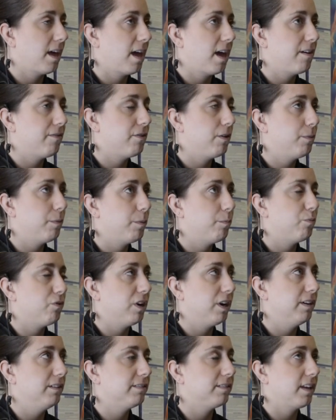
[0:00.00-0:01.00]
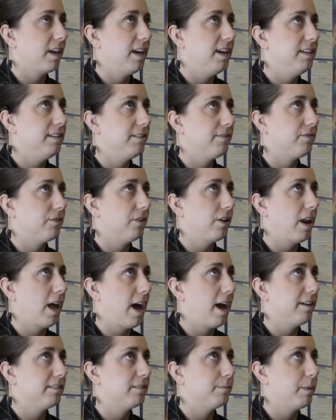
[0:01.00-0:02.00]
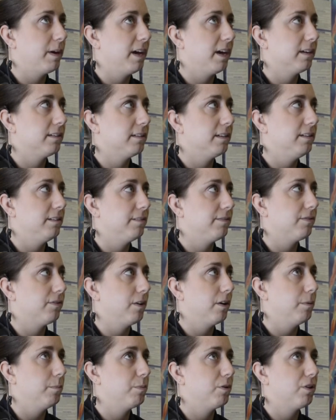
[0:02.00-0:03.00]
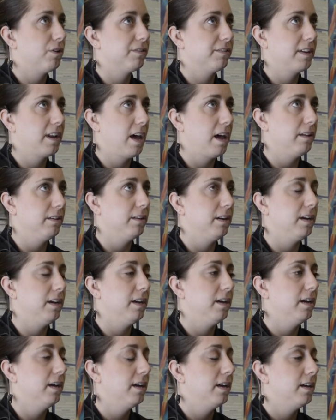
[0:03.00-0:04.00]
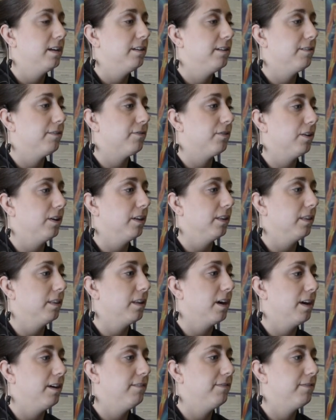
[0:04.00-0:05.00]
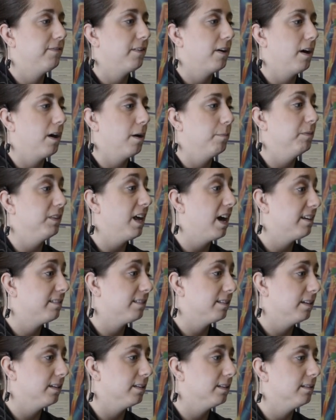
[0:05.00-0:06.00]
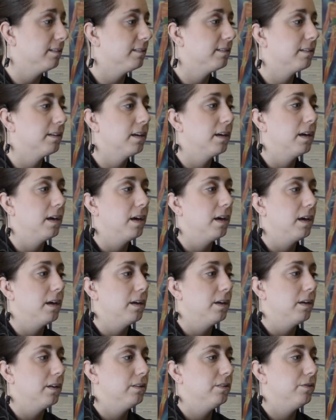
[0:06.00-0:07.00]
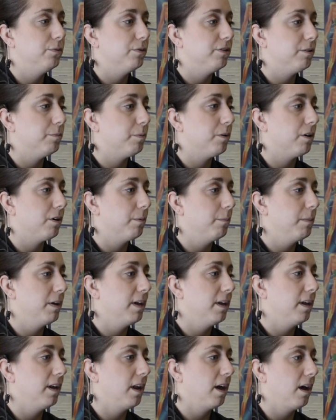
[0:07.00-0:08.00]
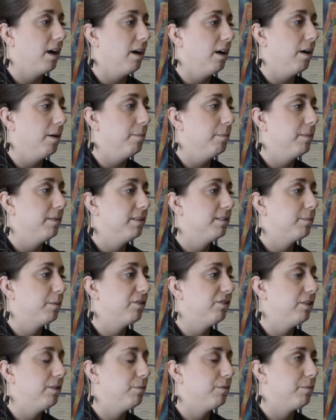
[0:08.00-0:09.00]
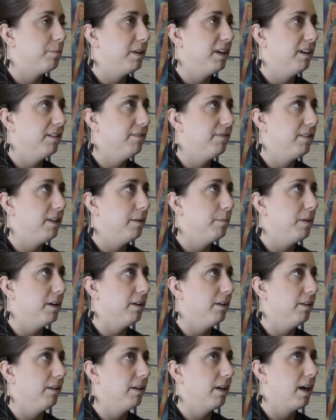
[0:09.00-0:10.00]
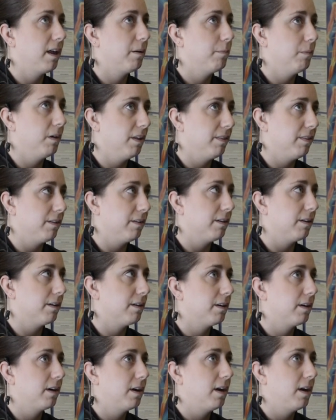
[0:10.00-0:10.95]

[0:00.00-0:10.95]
everyone brings a different aspect, a different personality, different life lessons to a department, especially with being a female and a mother.